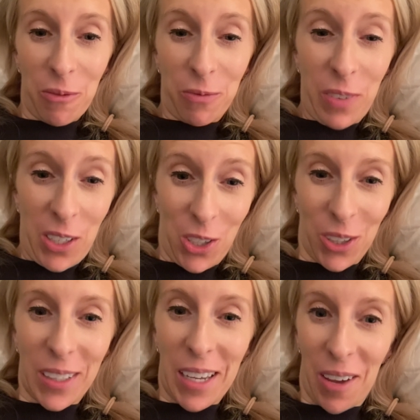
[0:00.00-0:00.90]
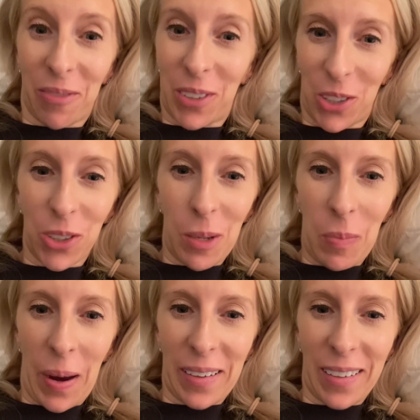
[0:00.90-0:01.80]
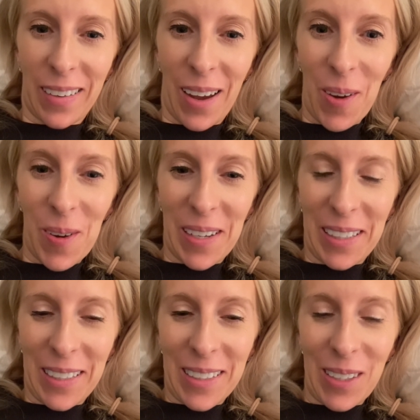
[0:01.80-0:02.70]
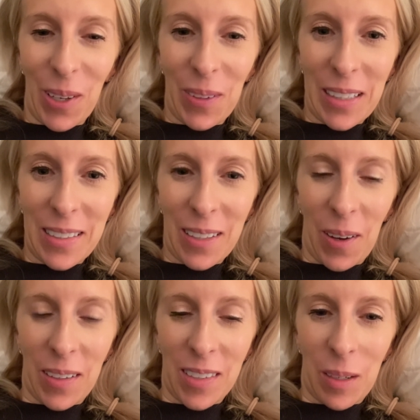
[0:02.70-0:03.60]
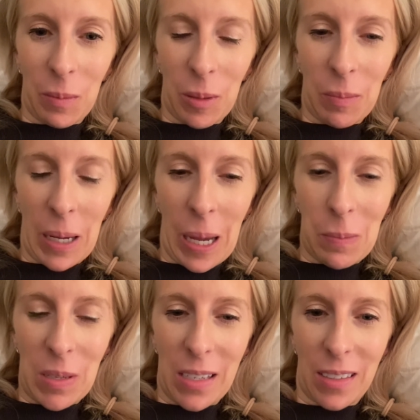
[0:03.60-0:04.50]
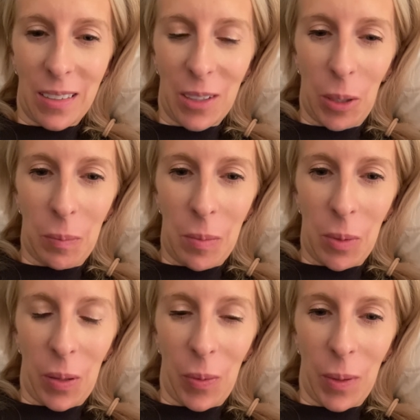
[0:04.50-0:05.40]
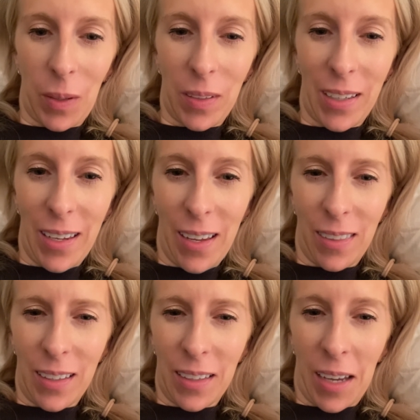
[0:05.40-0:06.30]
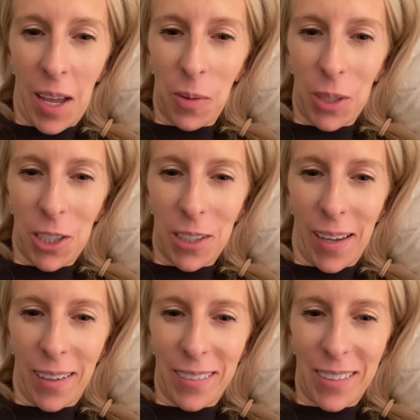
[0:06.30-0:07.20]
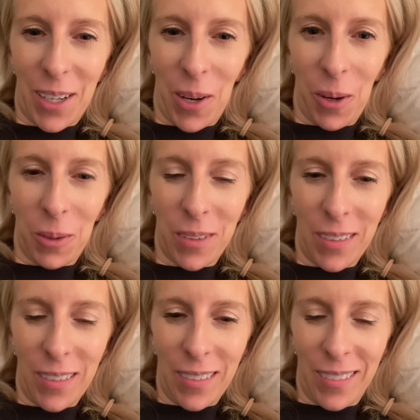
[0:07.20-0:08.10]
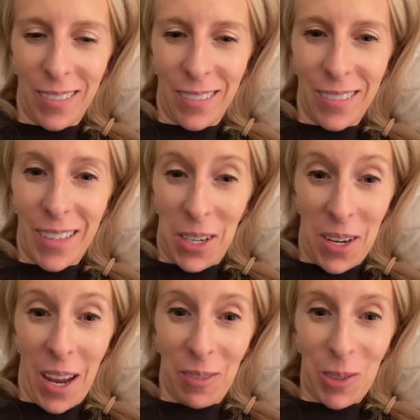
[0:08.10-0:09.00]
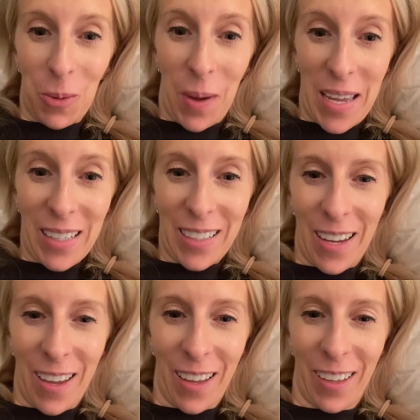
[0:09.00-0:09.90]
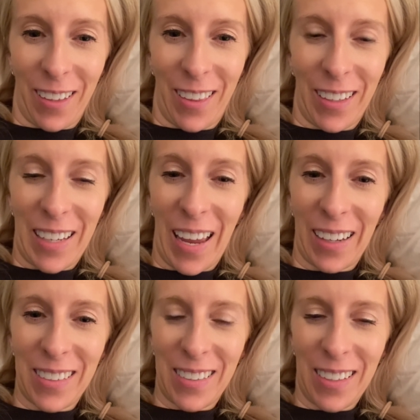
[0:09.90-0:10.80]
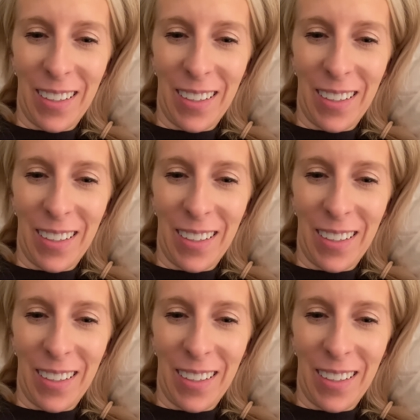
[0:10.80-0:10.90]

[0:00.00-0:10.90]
Officially pregnant now. So that's awesome, and my IPs couldn't be more thrilled. I think they kind of wish that, they didn't have to wait the next